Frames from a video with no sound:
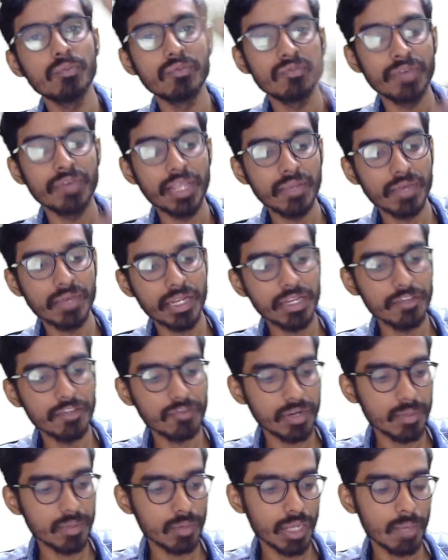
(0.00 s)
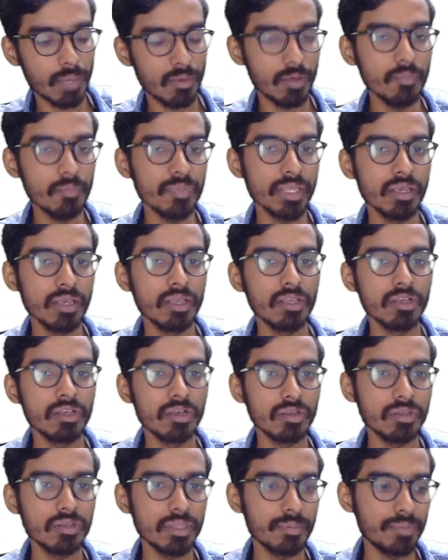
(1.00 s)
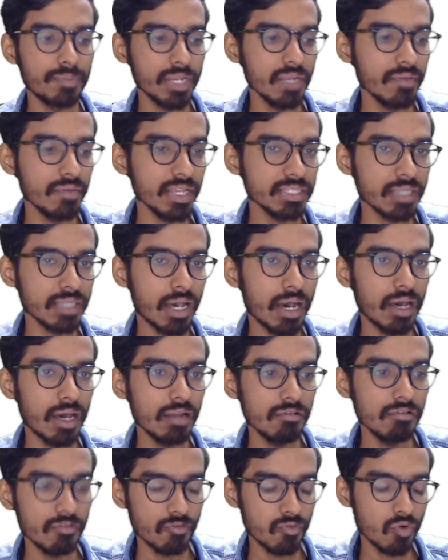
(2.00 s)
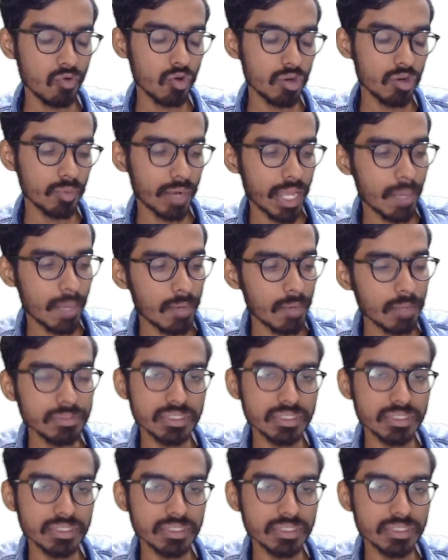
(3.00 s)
Very, very different problem. So in the previous all four problems,